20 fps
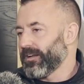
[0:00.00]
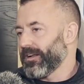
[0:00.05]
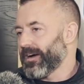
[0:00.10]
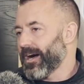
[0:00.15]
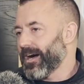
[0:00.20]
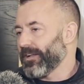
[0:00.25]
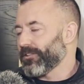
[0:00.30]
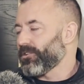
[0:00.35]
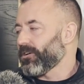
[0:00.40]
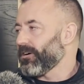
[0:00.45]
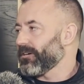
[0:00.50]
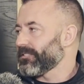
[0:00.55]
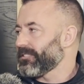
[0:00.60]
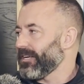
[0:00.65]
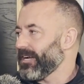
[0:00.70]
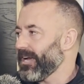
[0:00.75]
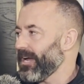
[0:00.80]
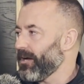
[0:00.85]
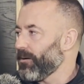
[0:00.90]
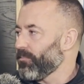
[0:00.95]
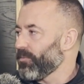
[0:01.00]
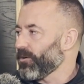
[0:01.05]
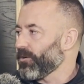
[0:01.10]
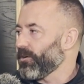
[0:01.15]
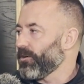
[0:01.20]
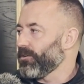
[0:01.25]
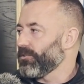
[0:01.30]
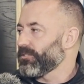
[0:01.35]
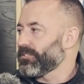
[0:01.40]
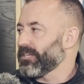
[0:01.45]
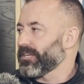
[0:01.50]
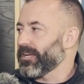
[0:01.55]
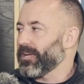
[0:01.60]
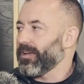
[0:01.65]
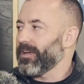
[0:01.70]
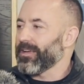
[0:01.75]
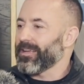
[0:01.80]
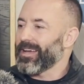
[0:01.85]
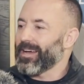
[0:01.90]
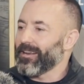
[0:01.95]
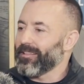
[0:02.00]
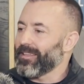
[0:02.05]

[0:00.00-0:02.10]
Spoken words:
hot dogs and hamburgers and kind of